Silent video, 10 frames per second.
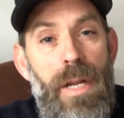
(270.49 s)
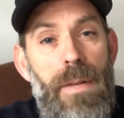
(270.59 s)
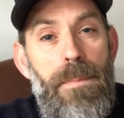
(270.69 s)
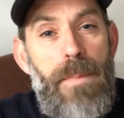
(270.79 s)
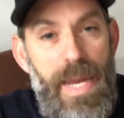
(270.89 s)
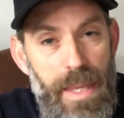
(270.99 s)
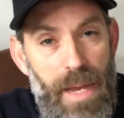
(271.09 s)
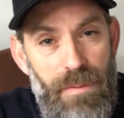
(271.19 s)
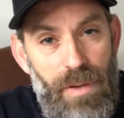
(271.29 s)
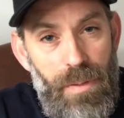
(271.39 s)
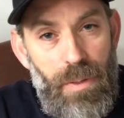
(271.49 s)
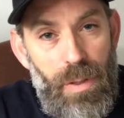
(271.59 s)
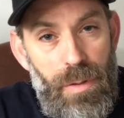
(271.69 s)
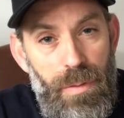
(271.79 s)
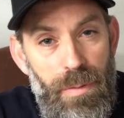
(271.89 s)
Make that phone
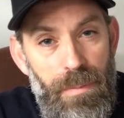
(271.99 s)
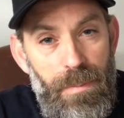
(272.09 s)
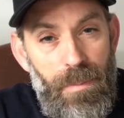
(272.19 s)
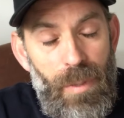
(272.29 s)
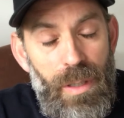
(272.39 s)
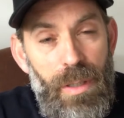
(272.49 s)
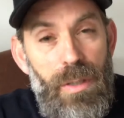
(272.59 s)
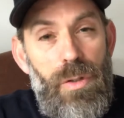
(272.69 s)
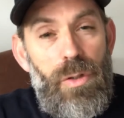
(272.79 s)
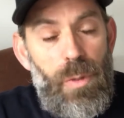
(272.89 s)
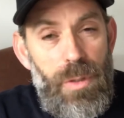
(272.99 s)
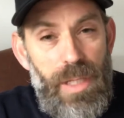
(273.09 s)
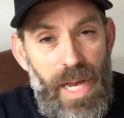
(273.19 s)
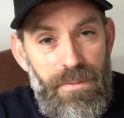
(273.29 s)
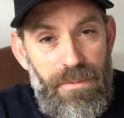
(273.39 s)
call, talk to
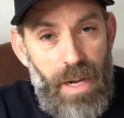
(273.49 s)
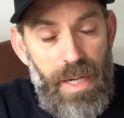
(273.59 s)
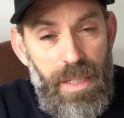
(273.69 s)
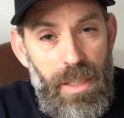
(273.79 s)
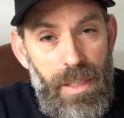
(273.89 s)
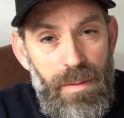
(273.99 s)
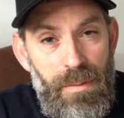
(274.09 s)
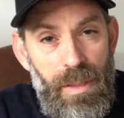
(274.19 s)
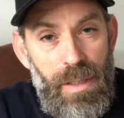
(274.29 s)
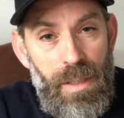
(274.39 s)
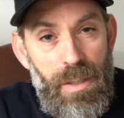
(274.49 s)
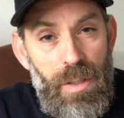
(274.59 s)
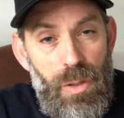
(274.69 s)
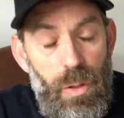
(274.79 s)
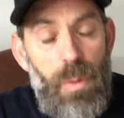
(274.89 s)
that friend,
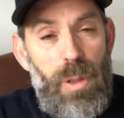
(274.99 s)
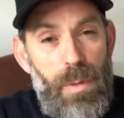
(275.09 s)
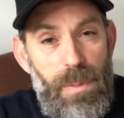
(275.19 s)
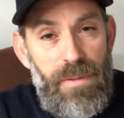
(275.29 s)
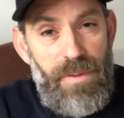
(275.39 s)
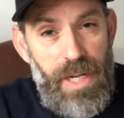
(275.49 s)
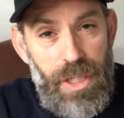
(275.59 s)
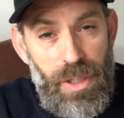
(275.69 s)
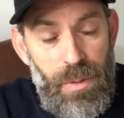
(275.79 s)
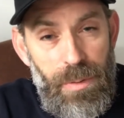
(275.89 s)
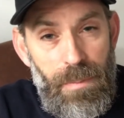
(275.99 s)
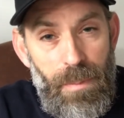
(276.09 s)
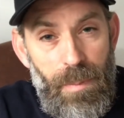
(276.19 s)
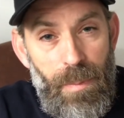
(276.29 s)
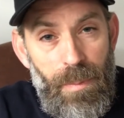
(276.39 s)
talk to a professional,
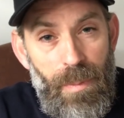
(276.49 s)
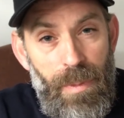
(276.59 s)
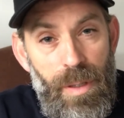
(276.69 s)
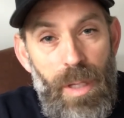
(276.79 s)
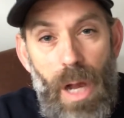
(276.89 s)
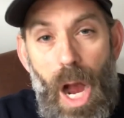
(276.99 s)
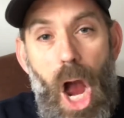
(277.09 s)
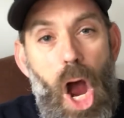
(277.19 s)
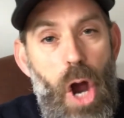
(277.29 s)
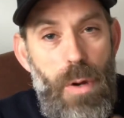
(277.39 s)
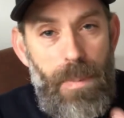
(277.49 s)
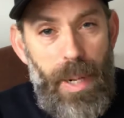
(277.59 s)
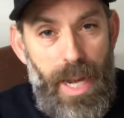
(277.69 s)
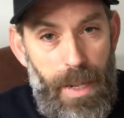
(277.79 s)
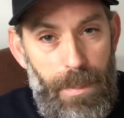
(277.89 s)
open
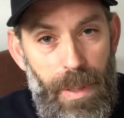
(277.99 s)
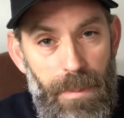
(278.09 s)
up,